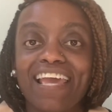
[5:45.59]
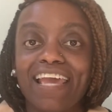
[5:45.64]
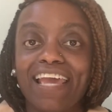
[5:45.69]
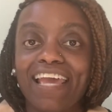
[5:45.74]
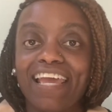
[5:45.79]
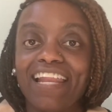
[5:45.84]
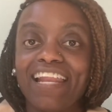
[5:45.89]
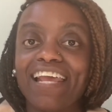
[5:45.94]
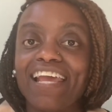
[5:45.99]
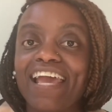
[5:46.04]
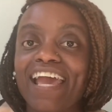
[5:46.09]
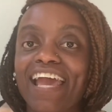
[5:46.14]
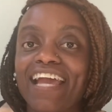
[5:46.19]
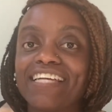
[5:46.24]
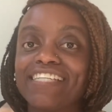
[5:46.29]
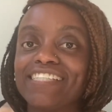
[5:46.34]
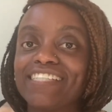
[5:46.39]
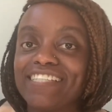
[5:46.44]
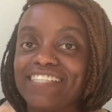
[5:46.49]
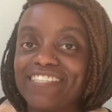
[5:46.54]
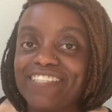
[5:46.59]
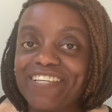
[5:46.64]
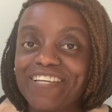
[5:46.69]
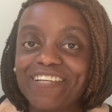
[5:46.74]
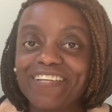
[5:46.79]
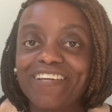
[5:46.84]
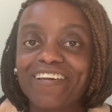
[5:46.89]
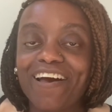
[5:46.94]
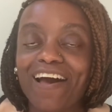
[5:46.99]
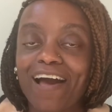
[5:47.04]
And it actually
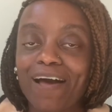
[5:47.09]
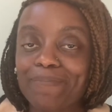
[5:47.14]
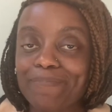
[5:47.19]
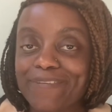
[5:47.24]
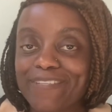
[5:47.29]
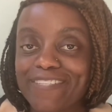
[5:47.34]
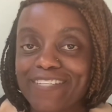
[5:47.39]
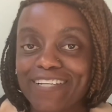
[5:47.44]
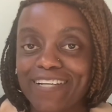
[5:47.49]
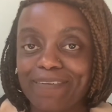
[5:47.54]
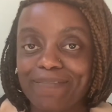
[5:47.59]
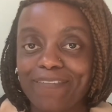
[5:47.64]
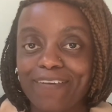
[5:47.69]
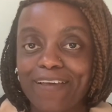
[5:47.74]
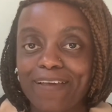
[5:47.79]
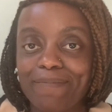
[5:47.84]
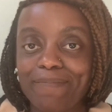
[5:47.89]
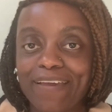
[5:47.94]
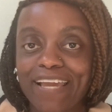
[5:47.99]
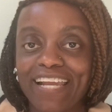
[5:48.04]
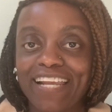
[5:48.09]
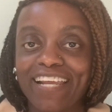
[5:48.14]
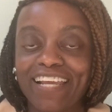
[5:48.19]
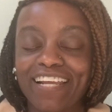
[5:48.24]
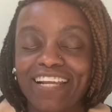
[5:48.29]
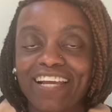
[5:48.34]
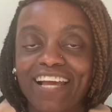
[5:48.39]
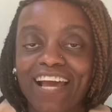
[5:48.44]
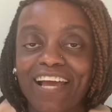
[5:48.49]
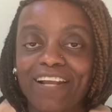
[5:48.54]
did the opposite. It, it made
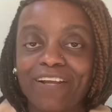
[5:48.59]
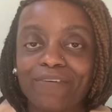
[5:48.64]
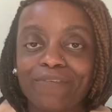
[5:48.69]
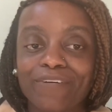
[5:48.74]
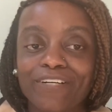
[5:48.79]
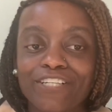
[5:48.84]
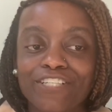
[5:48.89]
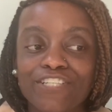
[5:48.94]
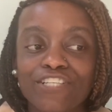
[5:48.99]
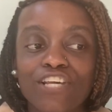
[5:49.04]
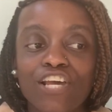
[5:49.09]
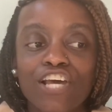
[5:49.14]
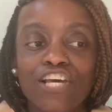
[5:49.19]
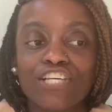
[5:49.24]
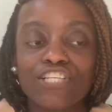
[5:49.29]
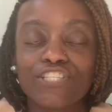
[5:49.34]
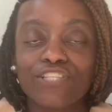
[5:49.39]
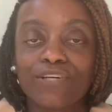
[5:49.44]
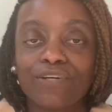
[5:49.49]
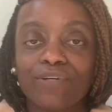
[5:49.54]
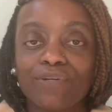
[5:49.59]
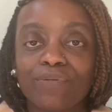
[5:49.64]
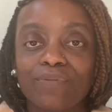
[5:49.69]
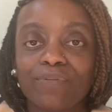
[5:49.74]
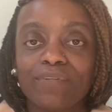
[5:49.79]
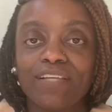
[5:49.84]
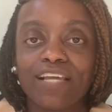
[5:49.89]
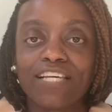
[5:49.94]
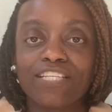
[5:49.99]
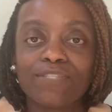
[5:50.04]
it kind of worse. So
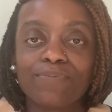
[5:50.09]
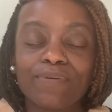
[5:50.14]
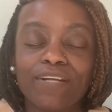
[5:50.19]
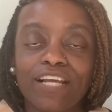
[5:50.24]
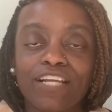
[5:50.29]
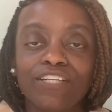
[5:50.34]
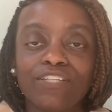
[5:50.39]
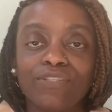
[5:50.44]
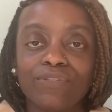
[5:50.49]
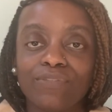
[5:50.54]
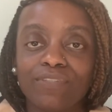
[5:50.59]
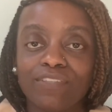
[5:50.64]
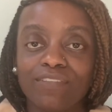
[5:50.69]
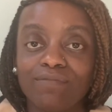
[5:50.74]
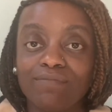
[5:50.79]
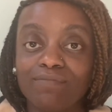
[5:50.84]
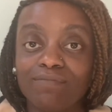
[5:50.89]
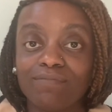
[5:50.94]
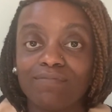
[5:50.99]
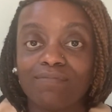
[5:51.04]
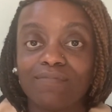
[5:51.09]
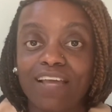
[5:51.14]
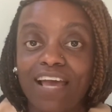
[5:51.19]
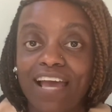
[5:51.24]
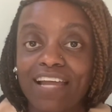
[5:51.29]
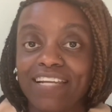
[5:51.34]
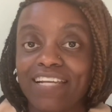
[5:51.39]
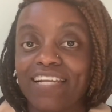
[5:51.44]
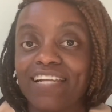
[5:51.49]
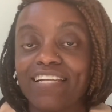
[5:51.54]
that's when I knew
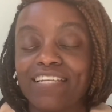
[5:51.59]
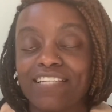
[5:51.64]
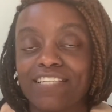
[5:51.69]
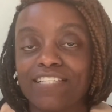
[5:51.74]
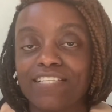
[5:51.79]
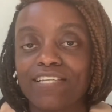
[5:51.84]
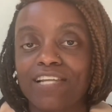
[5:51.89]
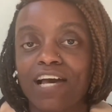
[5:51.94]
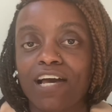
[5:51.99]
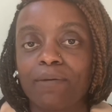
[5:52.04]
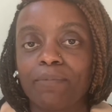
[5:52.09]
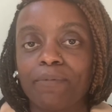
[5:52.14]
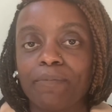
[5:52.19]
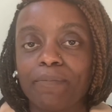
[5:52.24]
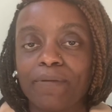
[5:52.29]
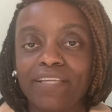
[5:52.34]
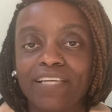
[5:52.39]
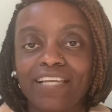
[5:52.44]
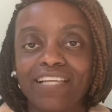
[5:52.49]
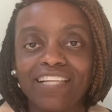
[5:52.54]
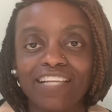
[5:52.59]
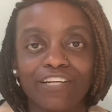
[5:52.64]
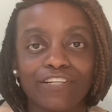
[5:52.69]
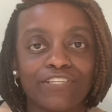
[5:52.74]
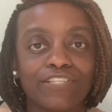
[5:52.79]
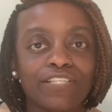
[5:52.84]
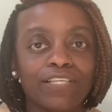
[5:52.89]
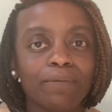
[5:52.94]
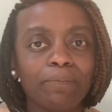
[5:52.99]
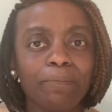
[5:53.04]
I needed to stop. But then
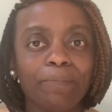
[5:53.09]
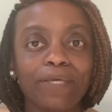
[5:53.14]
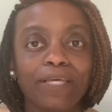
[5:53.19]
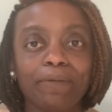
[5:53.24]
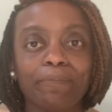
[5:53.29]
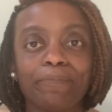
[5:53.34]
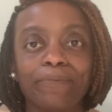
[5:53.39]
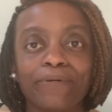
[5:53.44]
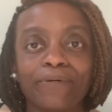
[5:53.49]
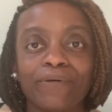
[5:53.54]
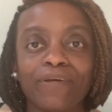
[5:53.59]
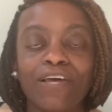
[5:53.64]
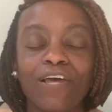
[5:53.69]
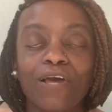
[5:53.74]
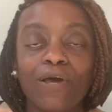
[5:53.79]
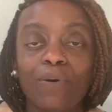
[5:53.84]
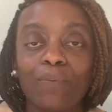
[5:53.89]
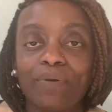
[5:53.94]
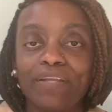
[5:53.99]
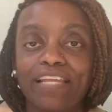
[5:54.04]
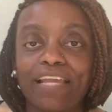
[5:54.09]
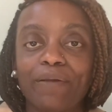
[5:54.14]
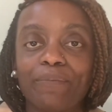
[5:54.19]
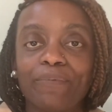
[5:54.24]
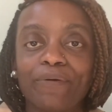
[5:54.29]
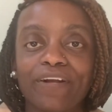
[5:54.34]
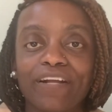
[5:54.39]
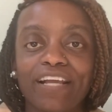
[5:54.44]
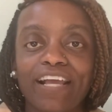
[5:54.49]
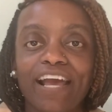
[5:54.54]
there's some people, when they
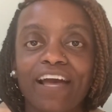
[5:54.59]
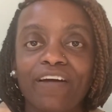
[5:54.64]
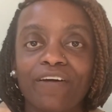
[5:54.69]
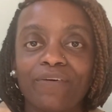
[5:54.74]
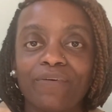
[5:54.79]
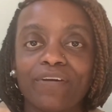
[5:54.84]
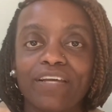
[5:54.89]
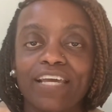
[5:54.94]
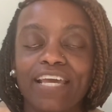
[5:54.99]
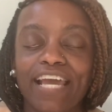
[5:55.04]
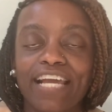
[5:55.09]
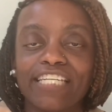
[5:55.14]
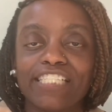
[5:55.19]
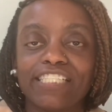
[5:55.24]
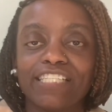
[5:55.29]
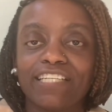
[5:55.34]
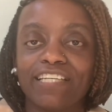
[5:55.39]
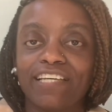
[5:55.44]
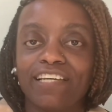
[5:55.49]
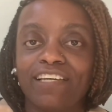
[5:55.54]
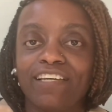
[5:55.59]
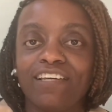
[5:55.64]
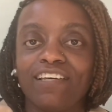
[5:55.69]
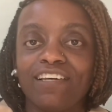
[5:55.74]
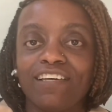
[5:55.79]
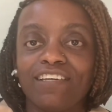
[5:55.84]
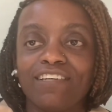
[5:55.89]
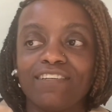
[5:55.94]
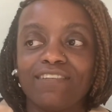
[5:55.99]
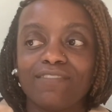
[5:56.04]
work out, it actually
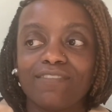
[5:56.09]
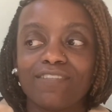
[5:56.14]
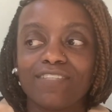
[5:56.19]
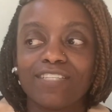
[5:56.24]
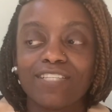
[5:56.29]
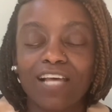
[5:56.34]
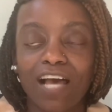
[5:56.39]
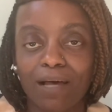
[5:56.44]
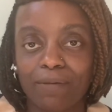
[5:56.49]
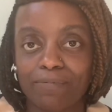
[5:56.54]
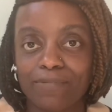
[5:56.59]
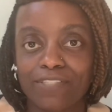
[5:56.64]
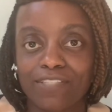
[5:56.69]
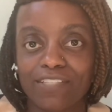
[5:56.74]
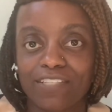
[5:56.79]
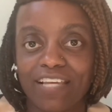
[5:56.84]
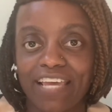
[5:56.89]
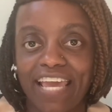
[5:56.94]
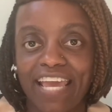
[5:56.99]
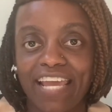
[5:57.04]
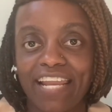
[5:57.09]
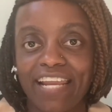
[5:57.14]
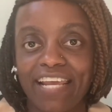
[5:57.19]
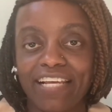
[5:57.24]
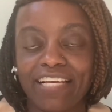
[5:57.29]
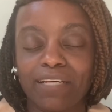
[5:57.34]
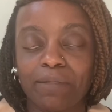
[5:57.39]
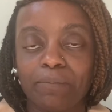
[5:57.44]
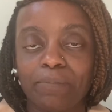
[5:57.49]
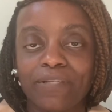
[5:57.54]
stops the
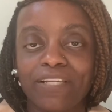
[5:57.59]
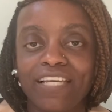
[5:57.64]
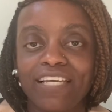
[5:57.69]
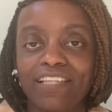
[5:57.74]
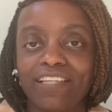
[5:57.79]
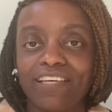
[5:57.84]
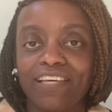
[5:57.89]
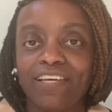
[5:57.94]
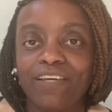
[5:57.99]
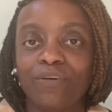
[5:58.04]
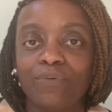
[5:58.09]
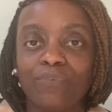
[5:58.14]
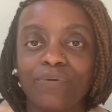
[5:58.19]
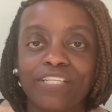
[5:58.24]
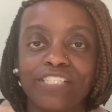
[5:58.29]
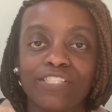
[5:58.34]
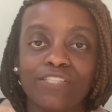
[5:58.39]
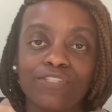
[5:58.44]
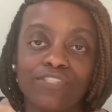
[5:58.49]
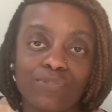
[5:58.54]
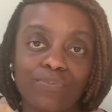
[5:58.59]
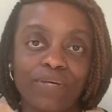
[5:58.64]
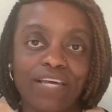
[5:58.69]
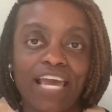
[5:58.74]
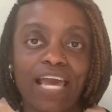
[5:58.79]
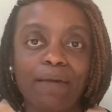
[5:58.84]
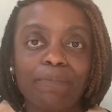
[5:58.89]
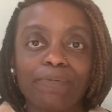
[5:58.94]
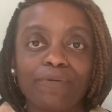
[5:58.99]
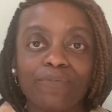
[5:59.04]
headache completely, which is what
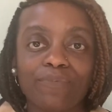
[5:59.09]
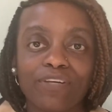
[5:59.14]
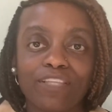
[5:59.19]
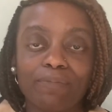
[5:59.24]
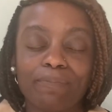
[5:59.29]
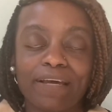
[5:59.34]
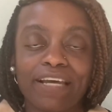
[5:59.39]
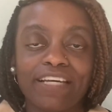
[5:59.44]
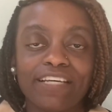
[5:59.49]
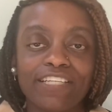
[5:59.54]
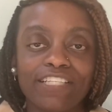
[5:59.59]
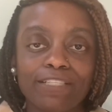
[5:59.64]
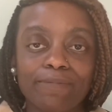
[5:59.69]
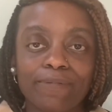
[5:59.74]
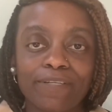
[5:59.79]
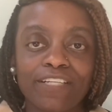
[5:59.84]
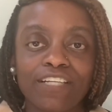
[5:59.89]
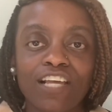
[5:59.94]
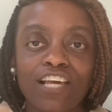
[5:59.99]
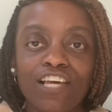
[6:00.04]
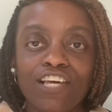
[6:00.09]
happened with my husband.